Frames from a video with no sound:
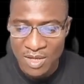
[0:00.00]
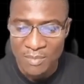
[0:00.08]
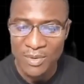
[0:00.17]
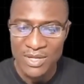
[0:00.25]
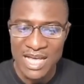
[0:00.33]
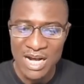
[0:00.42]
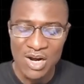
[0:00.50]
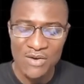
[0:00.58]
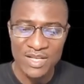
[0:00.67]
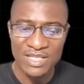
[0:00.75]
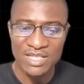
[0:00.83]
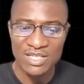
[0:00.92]
but that
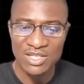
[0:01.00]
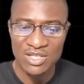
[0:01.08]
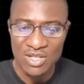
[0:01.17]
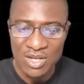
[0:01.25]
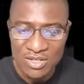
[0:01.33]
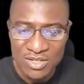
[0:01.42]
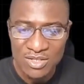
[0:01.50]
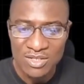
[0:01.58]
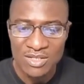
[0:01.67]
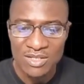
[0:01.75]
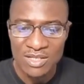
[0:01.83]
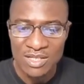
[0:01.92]
current is not
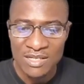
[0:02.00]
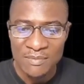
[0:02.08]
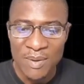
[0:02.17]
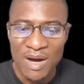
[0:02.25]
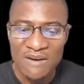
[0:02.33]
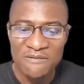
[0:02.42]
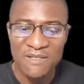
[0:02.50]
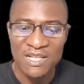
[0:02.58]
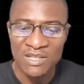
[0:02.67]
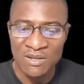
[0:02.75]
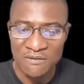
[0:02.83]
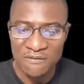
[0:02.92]
powerful
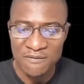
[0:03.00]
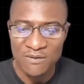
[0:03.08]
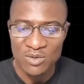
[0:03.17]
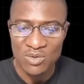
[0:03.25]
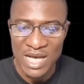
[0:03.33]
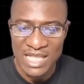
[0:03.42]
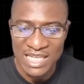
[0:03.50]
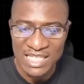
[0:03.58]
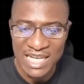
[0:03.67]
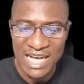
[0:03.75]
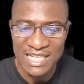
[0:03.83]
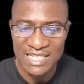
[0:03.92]
enough to
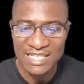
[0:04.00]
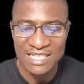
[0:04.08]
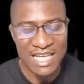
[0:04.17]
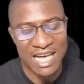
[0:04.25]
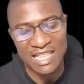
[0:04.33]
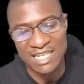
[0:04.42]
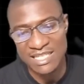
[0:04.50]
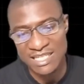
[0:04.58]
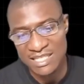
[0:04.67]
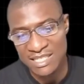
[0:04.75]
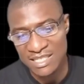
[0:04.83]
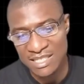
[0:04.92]
energize the
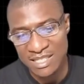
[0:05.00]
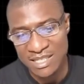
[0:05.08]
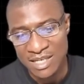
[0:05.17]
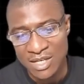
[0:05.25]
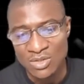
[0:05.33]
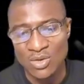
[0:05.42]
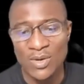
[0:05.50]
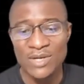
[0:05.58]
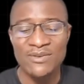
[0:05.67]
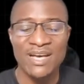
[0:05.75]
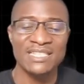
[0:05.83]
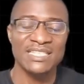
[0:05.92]
LED. So when
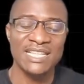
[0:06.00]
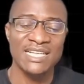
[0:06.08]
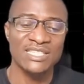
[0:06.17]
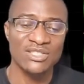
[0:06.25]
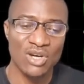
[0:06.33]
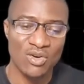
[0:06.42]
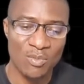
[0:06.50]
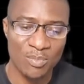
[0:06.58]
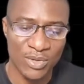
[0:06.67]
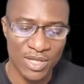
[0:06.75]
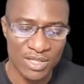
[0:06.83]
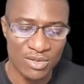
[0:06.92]
you are selecting your
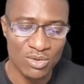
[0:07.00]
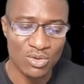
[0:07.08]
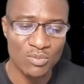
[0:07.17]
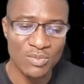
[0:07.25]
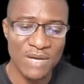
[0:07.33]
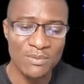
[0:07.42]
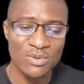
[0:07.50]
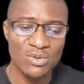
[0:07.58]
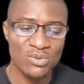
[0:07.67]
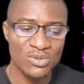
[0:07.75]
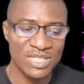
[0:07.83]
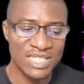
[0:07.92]
component, you should be able
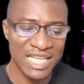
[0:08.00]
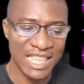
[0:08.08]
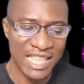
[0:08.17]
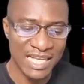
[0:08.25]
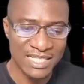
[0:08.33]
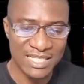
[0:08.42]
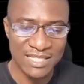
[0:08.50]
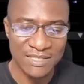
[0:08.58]
to select